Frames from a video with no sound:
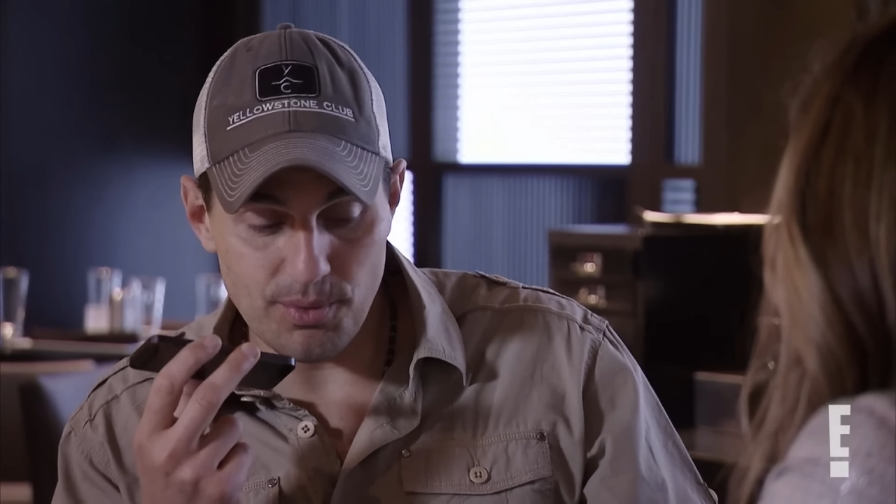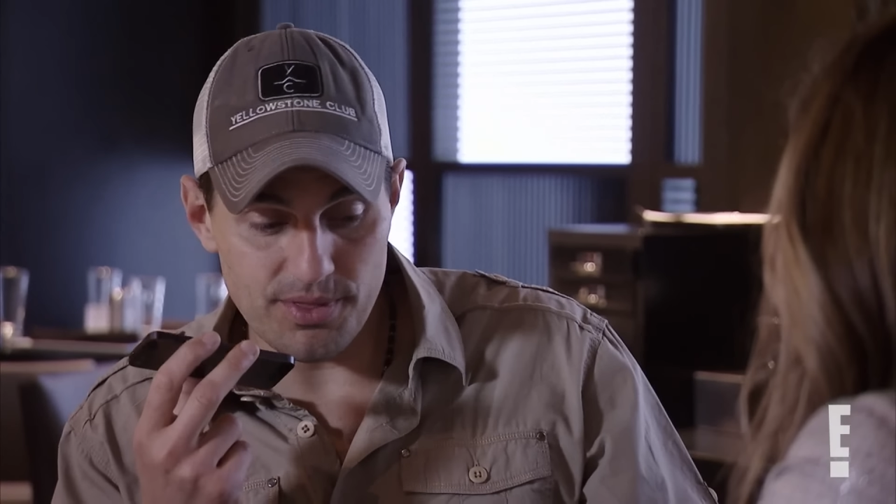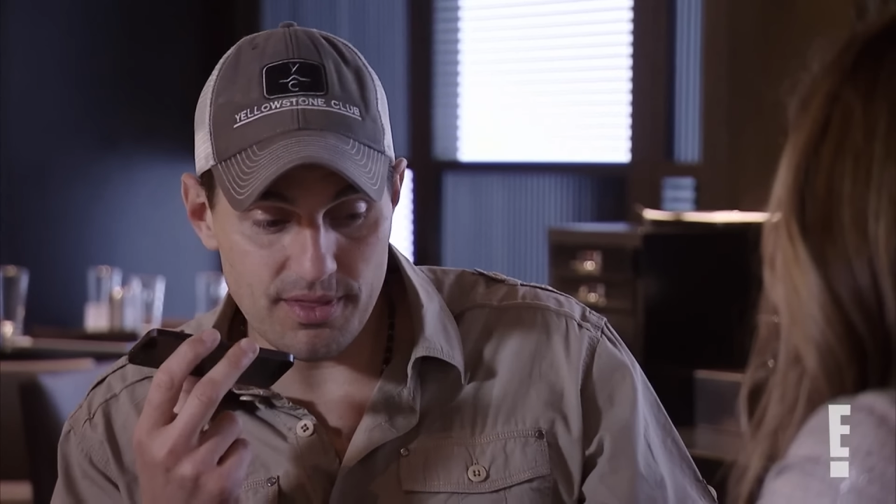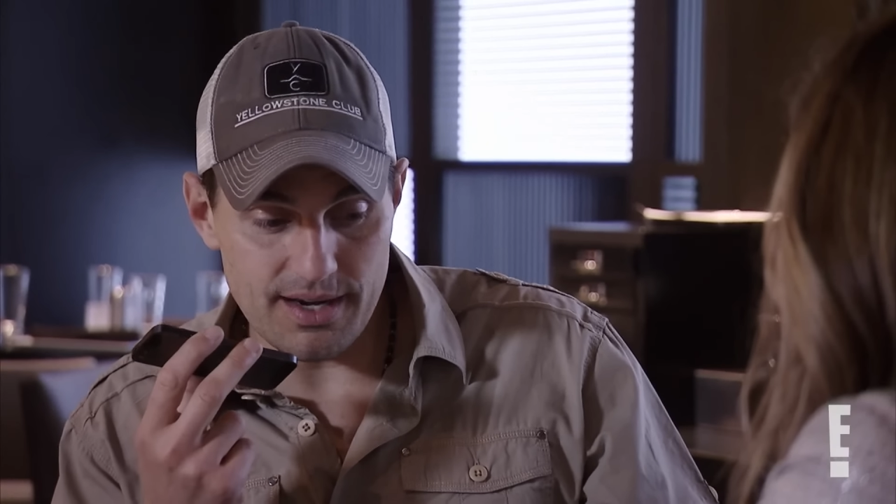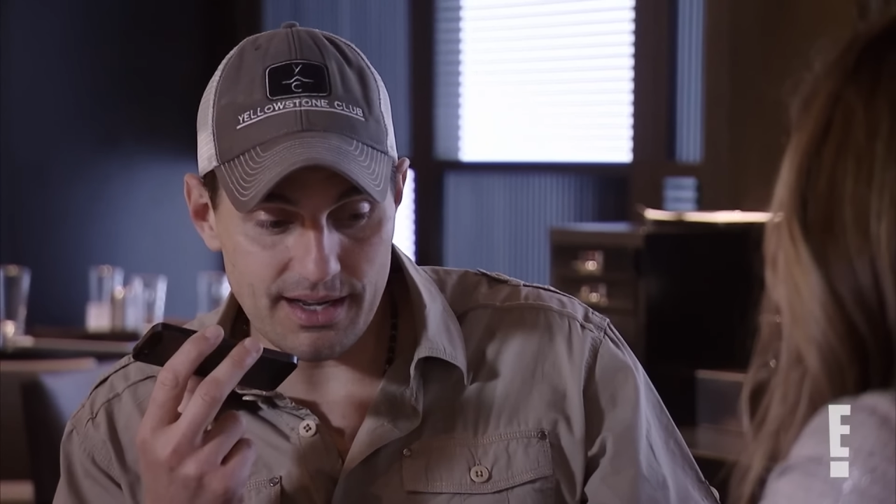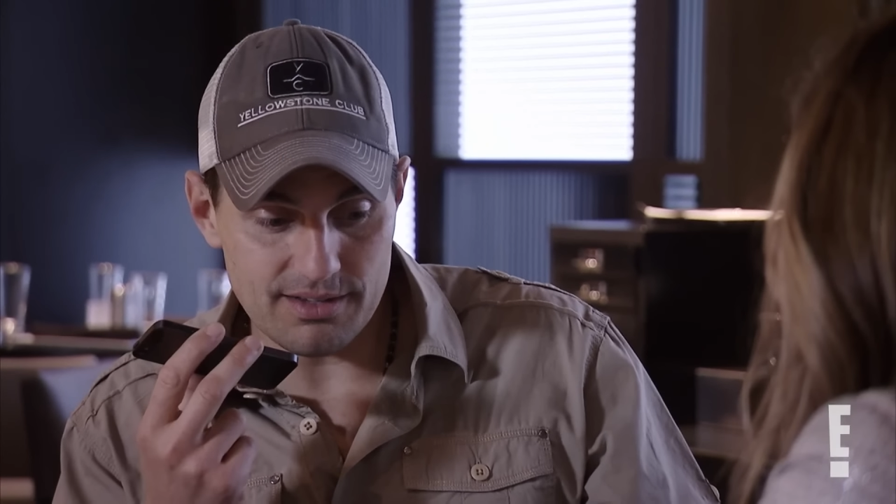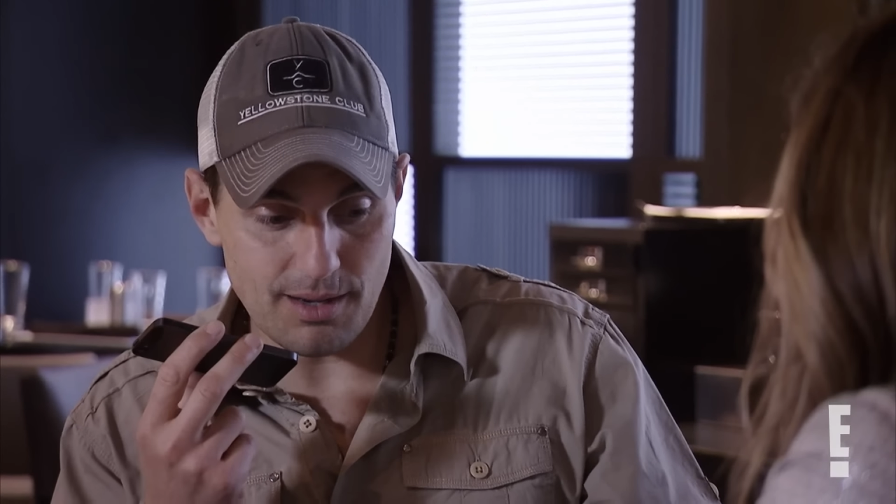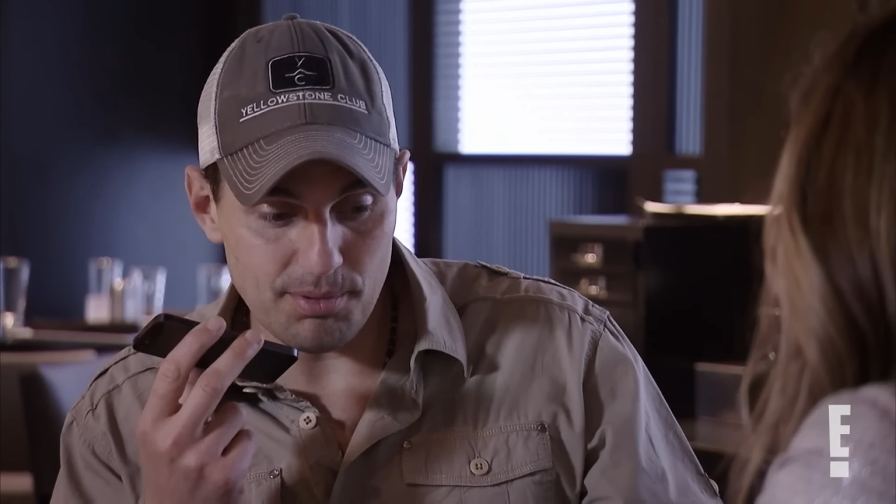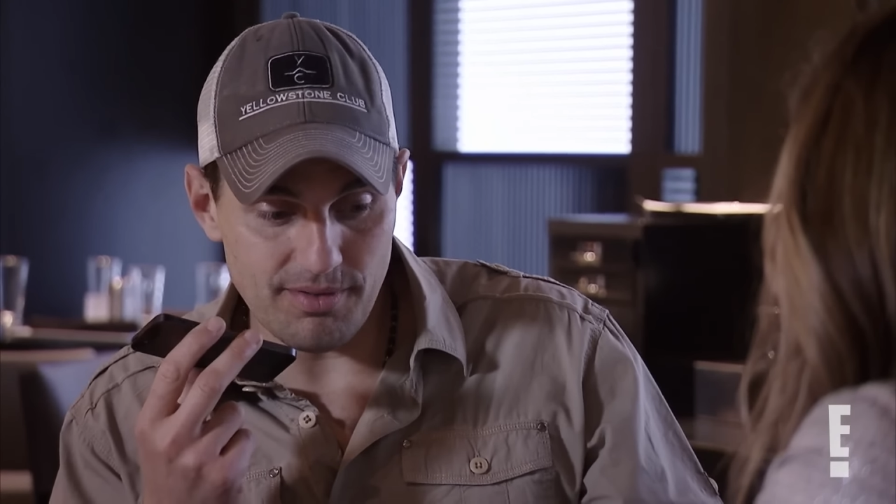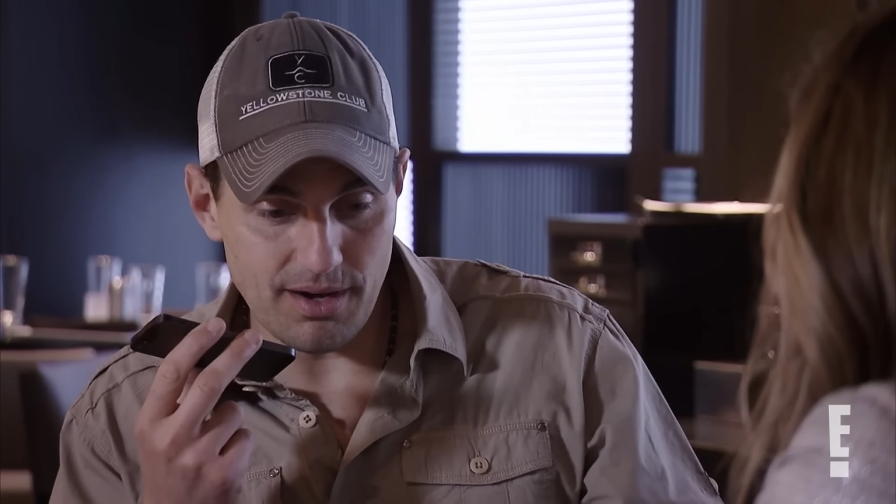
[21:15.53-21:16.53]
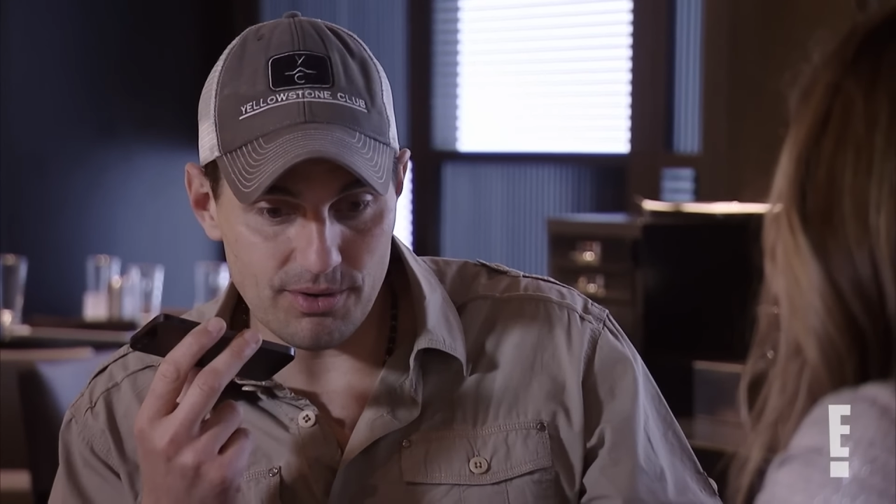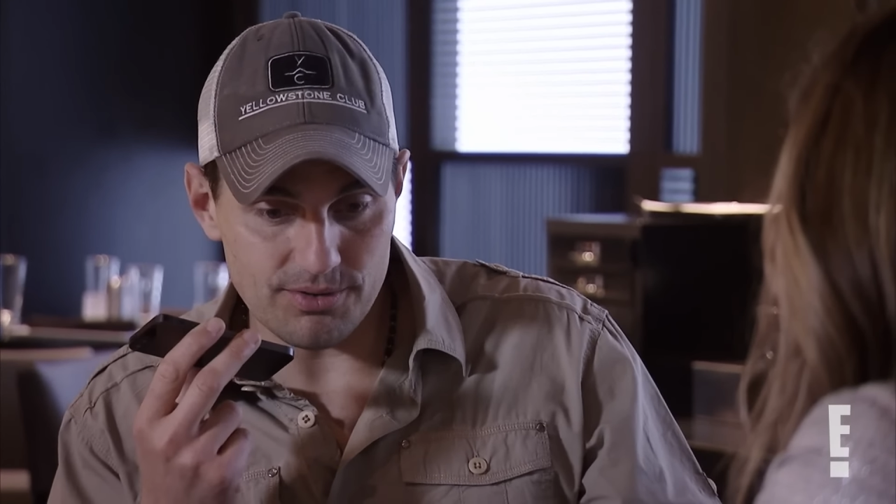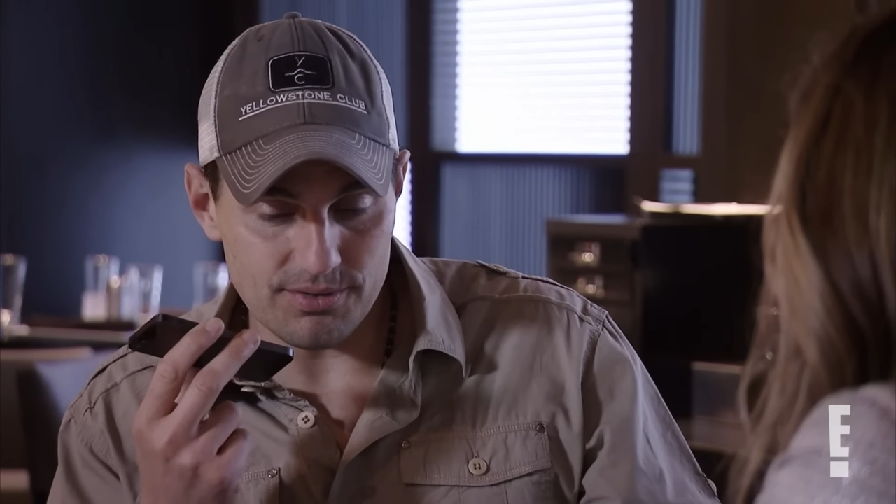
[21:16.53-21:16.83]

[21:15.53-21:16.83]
within the next couple of hours.